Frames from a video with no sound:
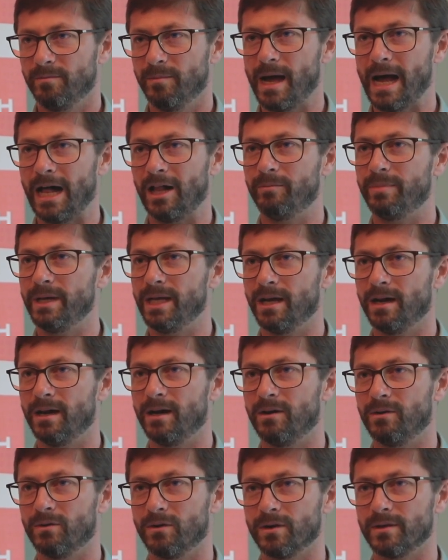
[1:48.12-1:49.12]

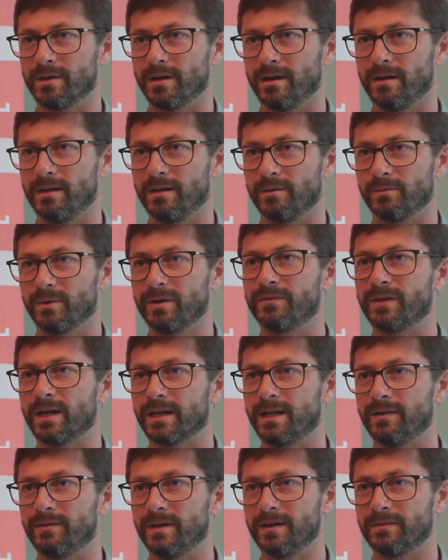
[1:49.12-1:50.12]
albedo, or the
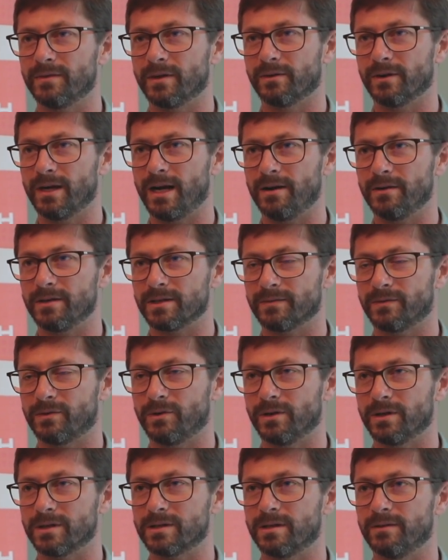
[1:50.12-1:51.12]
reflectivity of the ground, is of
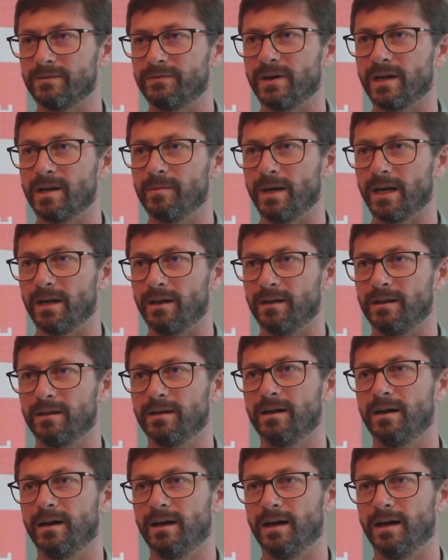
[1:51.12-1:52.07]
course the fundamental